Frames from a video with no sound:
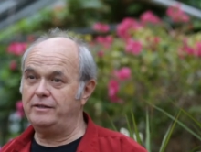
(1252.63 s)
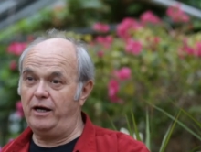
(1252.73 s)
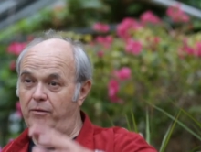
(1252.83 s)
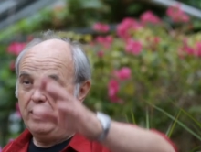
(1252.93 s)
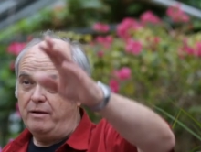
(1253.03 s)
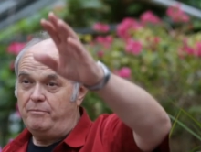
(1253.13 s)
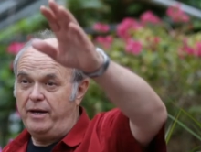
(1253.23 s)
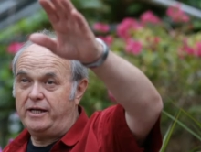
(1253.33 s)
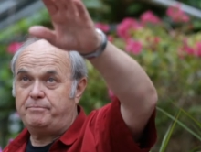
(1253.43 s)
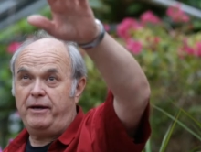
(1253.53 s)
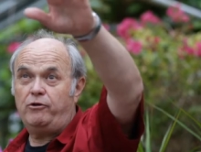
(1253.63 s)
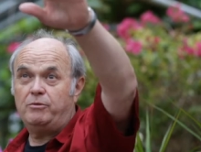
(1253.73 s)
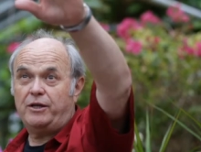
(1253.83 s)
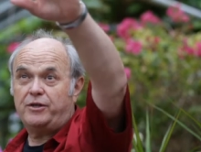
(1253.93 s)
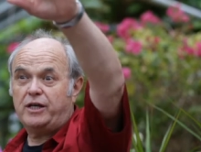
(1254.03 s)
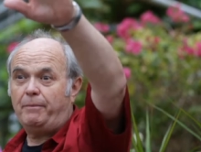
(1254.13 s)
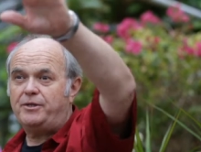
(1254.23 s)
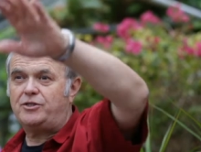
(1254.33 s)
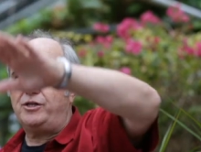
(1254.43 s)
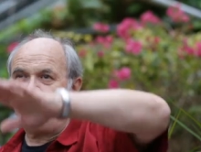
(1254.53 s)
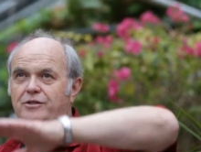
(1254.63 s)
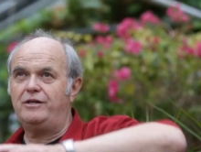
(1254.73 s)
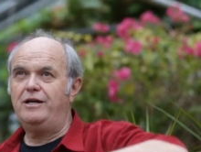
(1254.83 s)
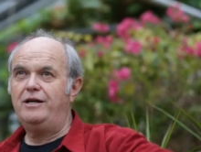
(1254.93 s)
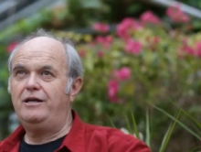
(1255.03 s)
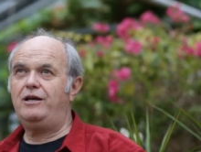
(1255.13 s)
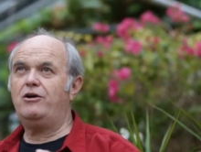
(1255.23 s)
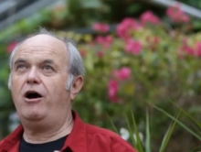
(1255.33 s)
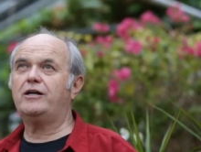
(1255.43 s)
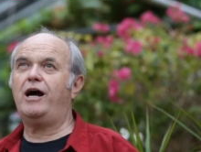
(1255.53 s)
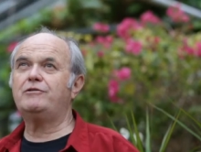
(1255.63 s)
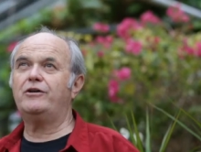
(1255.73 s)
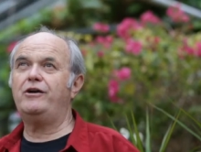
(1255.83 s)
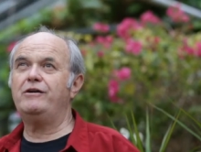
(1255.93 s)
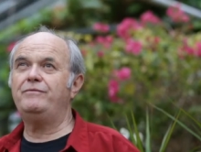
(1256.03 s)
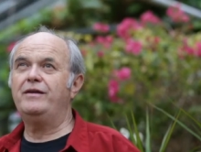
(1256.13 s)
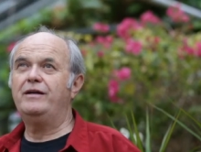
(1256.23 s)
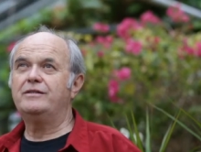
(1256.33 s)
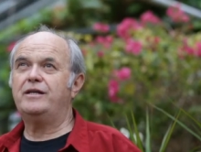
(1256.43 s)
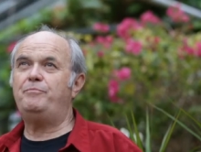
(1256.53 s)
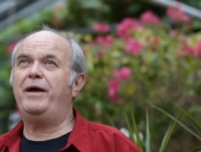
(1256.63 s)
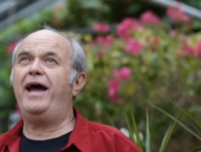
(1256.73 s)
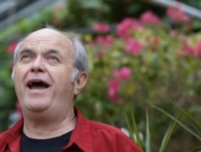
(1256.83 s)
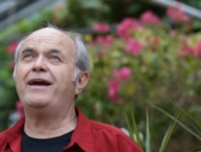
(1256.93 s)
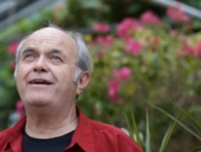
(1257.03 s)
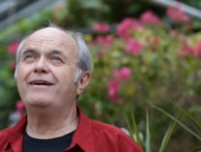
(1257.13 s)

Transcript: Now, Peg's bedroom was at the top of the stairs and he called out to her and said, Peg,